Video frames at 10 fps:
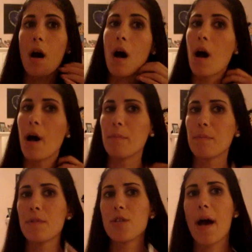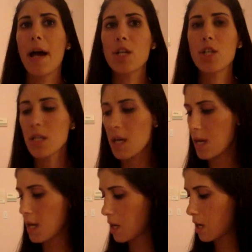So I
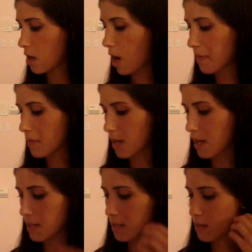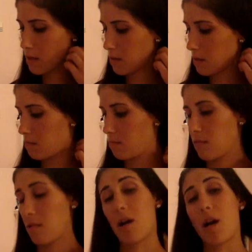actually got these
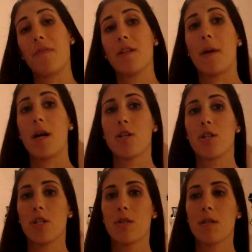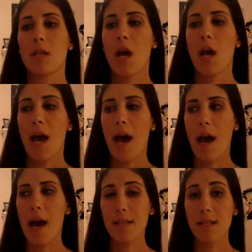pair of shoes
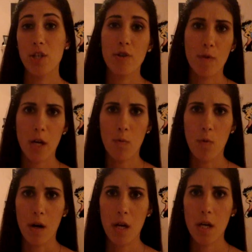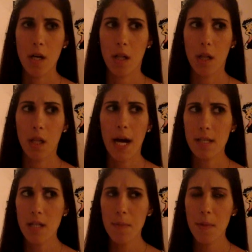at Century 21
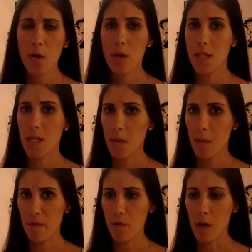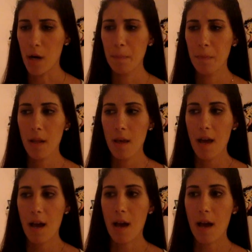last summer or the summer before,
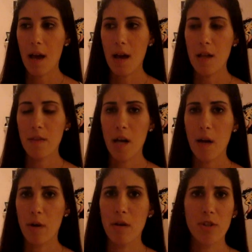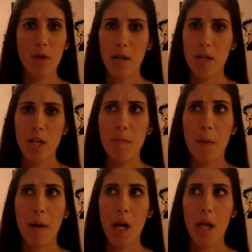and they were super cheap. They
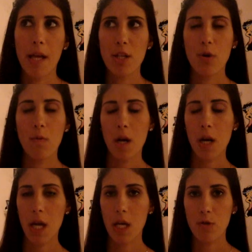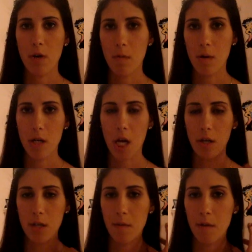were probably like $20, like
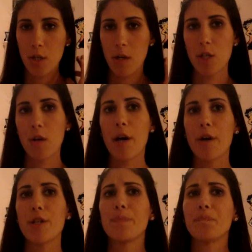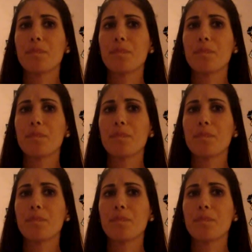$21, maybe like $22.